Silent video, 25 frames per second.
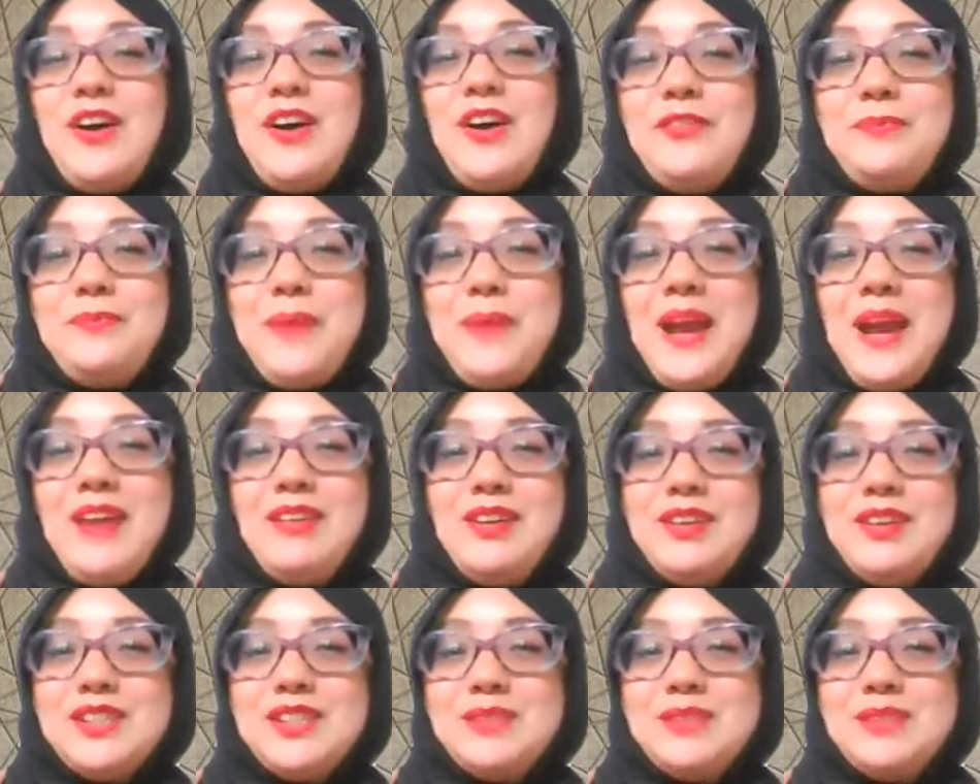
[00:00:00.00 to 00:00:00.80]
of
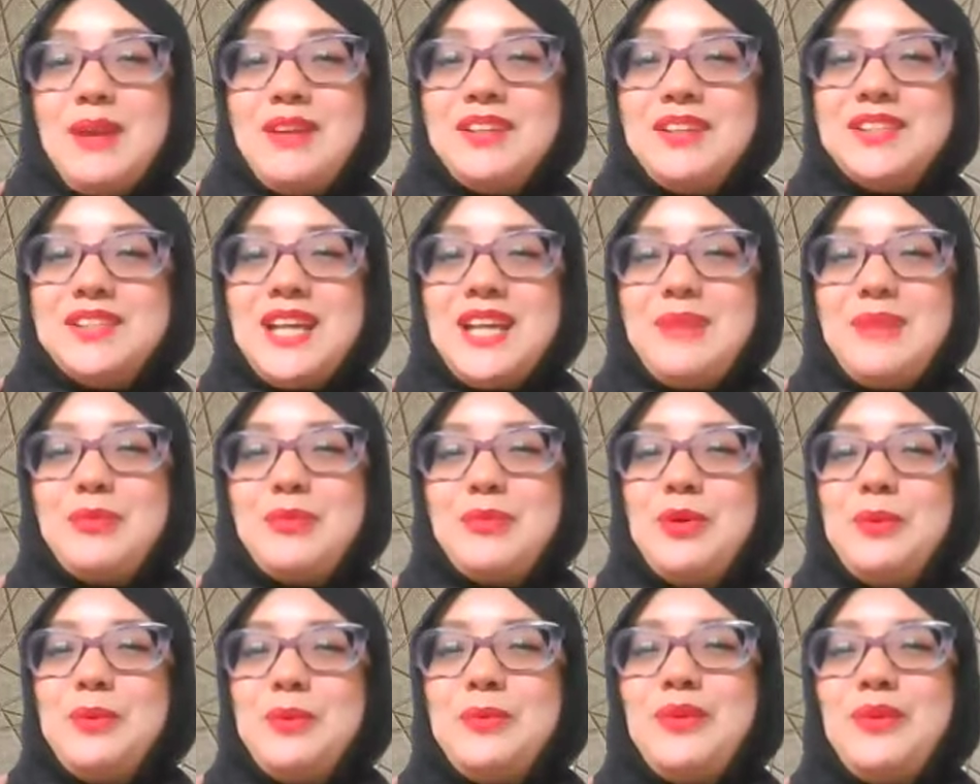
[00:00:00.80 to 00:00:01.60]
Paralos Maritime
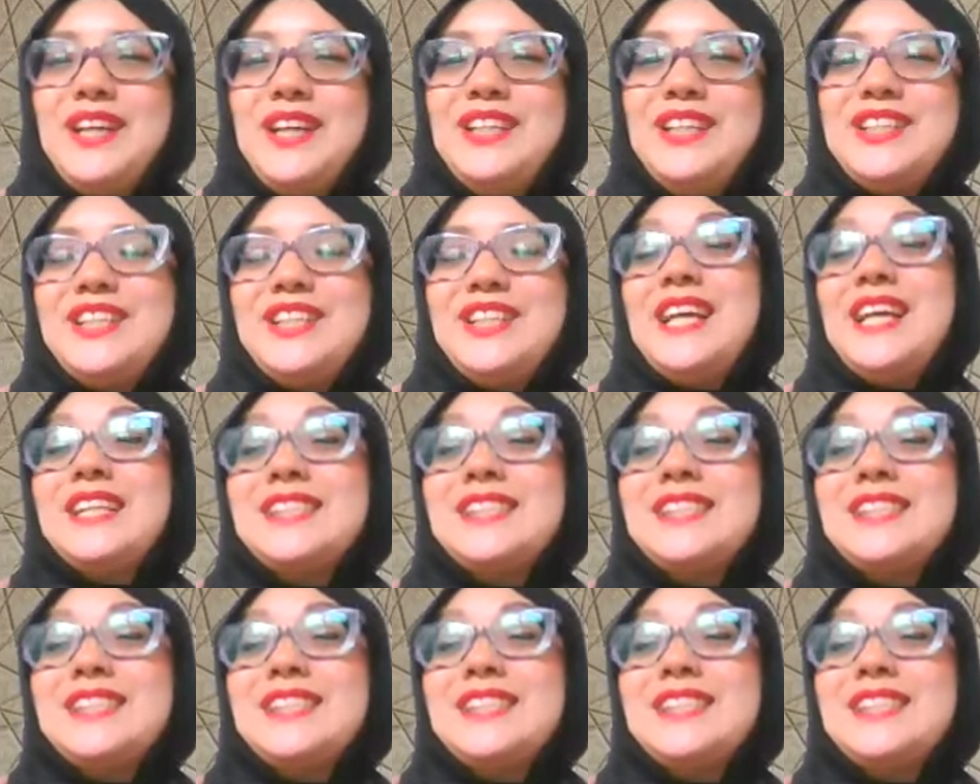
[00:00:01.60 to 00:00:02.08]
Corporation